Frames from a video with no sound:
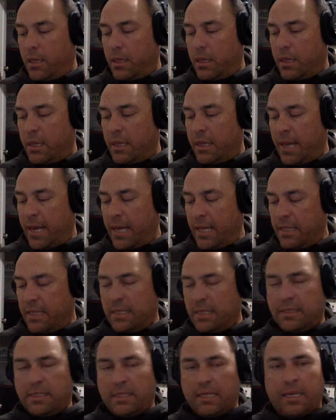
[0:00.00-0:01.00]
that
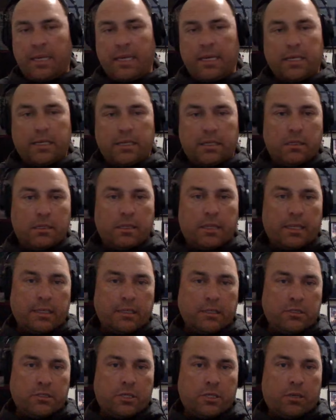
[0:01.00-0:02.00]
is it,
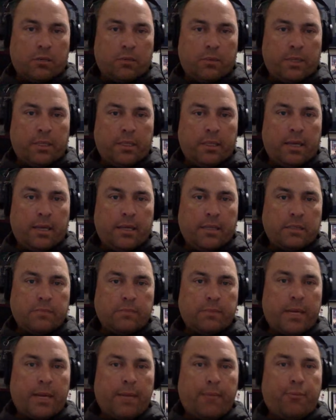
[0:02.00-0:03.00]
ladies and gentlemen. That is
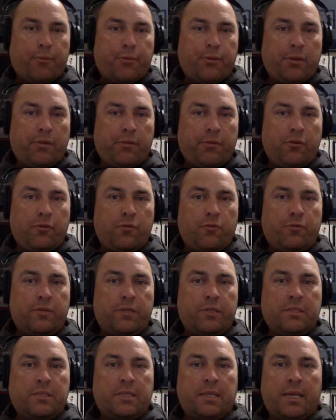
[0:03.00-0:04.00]
my preview for
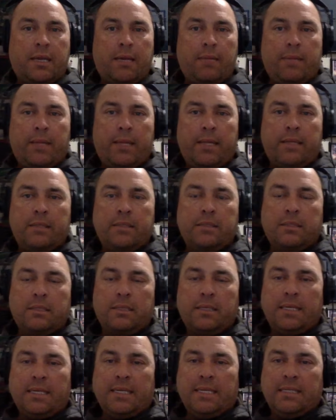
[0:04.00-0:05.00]
this game. That is
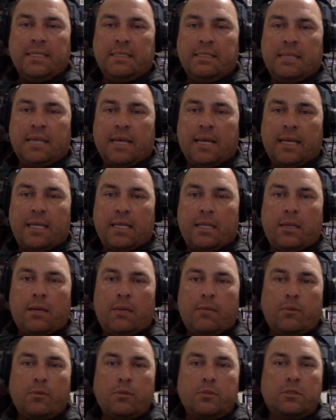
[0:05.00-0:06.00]
the inside the
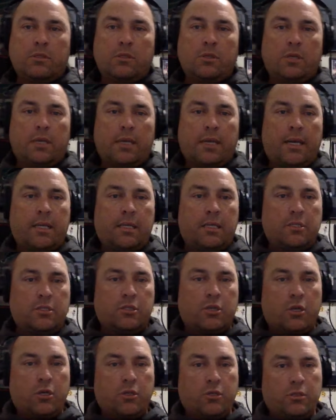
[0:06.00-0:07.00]
numbers look at the
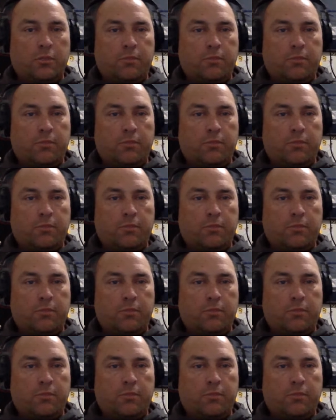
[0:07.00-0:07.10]
Chargers